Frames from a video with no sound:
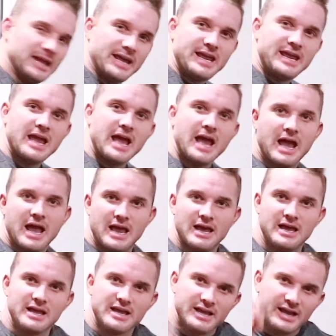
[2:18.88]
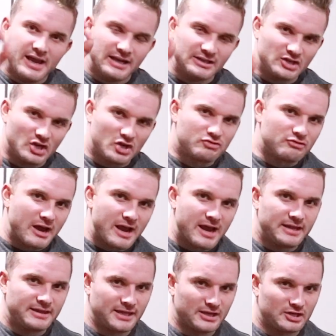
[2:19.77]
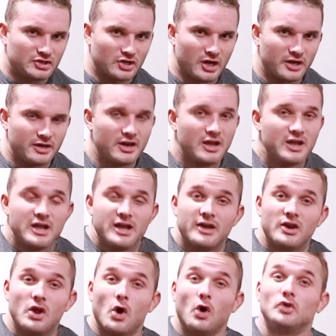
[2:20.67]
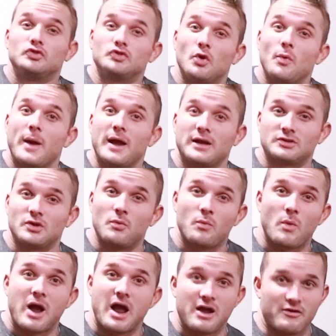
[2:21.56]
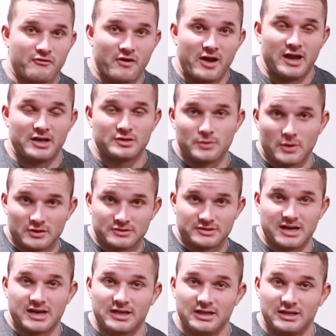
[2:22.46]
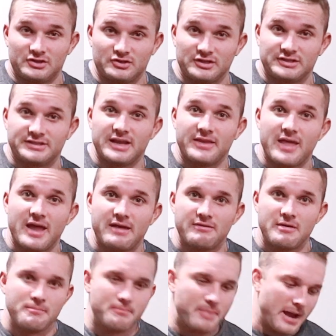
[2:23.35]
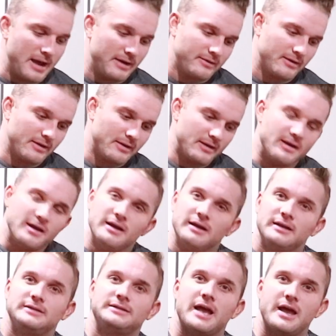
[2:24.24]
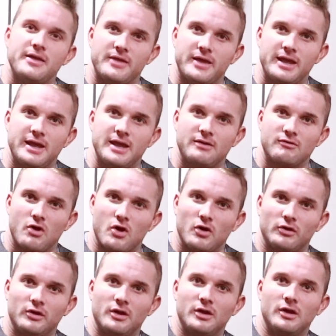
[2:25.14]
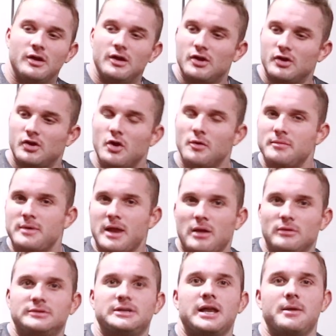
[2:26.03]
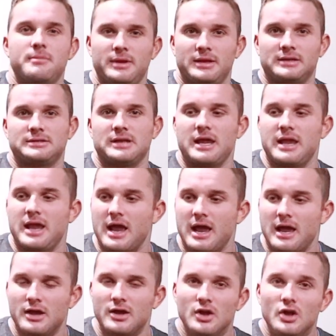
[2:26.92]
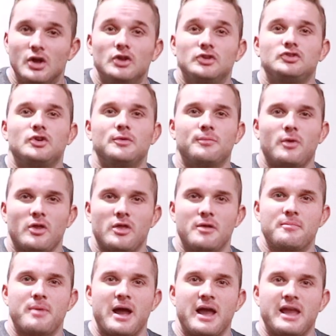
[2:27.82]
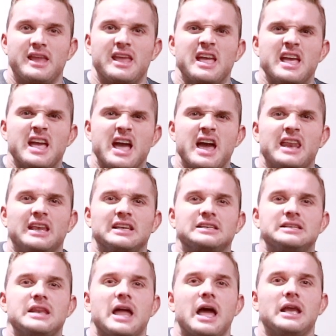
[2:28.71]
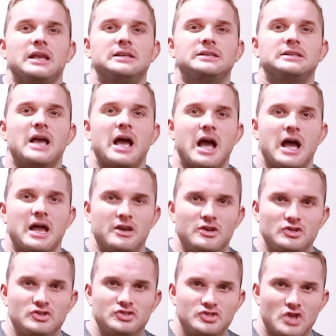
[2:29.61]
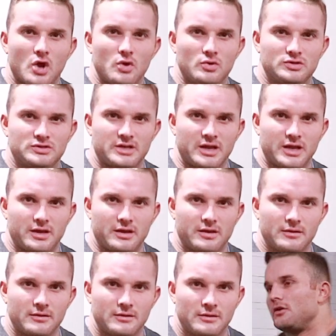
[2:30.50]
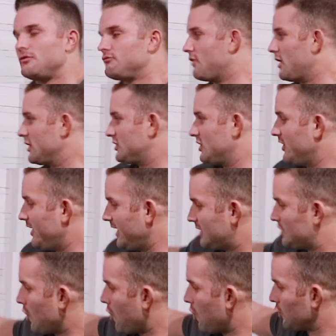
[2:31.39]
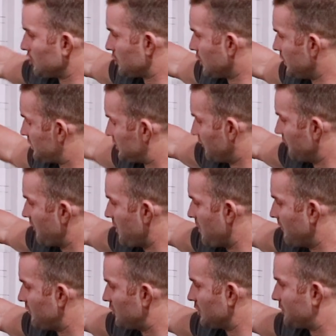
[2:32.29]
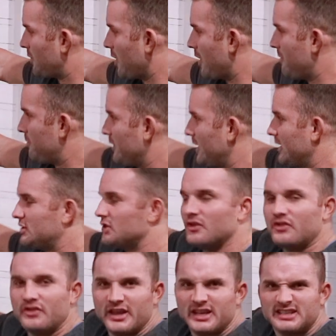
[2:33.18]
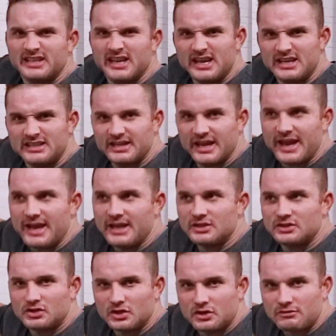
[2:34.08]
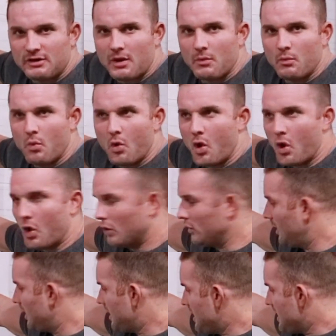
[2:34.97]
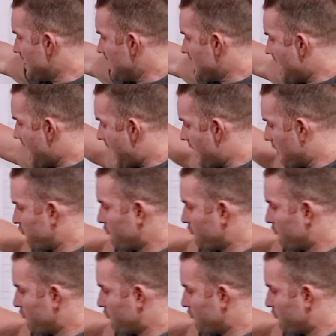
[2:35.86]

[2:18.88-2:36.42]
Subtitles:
heater is a great addition, and it also works on Wi-Fi as well, so I can actually sit there in bed, turn the heater on, come down 10 minutes later, jump on the bike, and it's nice and toasty. Right, so this also is something we've just put in place. So this is the Instagram wall. I